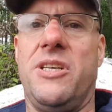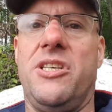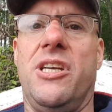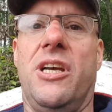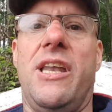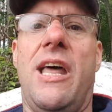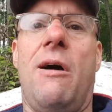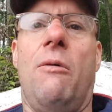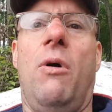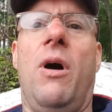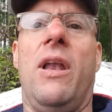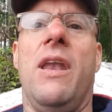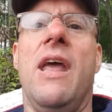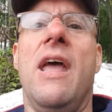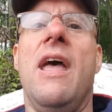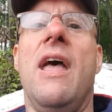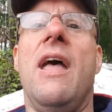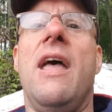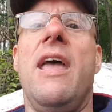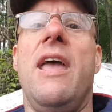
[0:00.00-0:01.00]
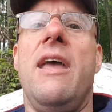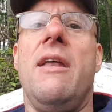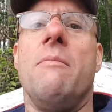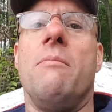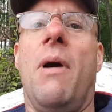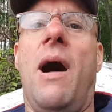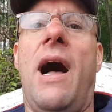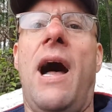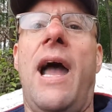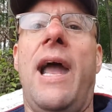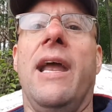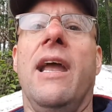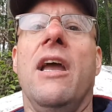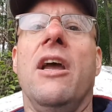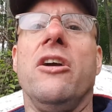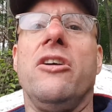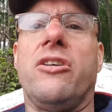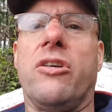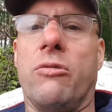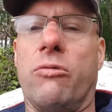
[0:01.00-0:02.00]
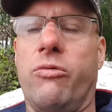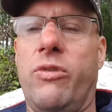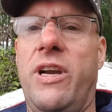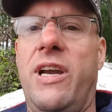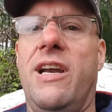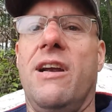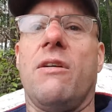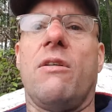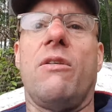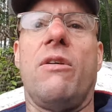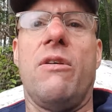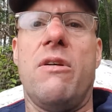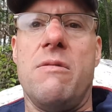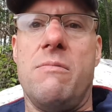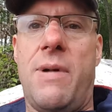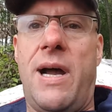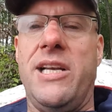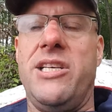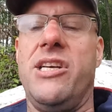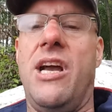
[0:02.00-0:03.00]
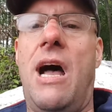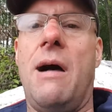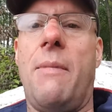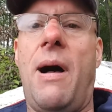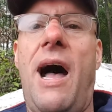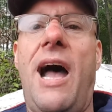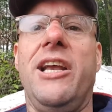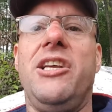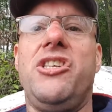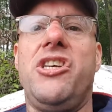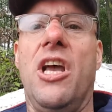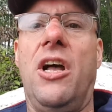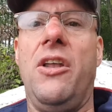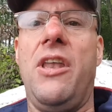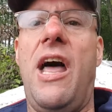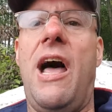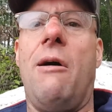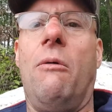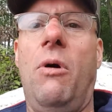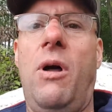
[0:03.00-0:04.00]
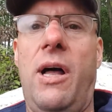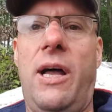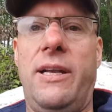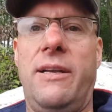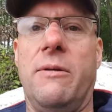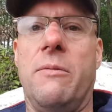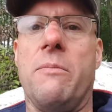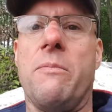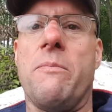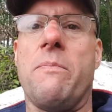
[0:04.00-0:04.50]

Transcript: I shall not want in my career or in my job. I shall not want.